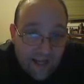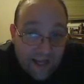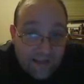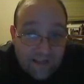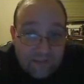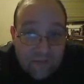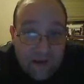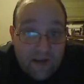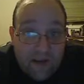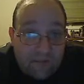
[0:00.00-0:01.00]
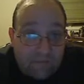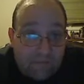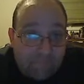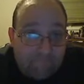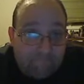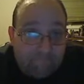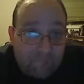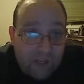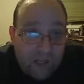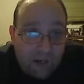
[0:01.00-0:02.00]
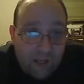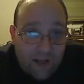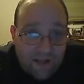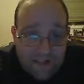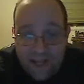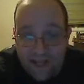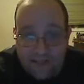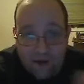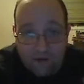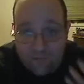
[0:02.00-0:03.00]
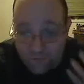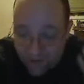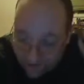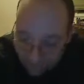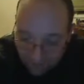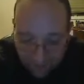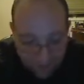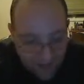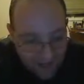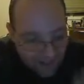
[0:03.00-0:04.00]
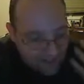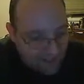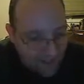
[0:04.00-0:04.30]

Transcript: I guess that's about it. You know, like I said, guys, I always pray. Tomorrow's Friday.